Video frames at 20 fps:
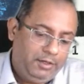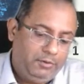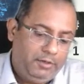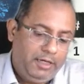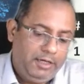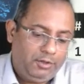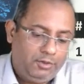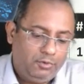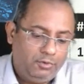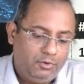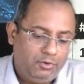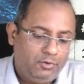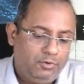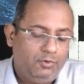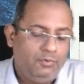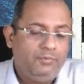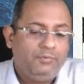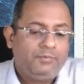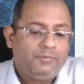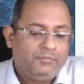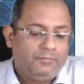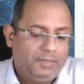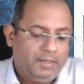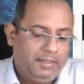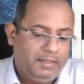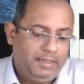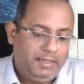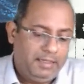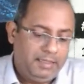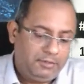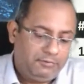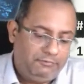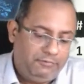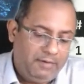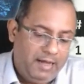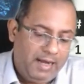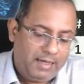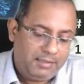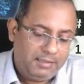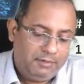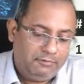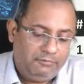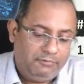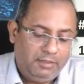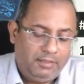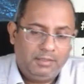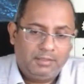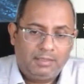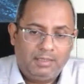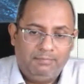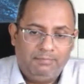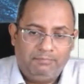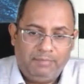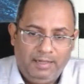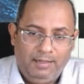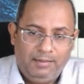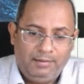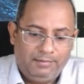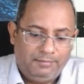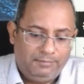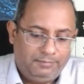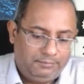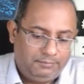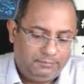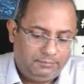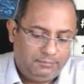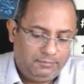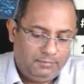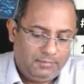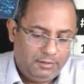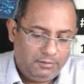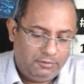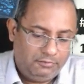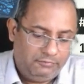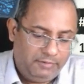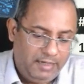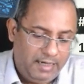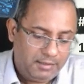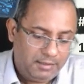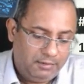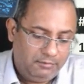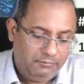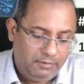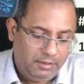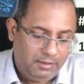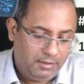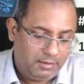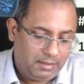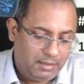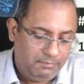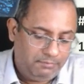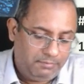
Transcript: you need to do is facts and figures compiler. So facts and figures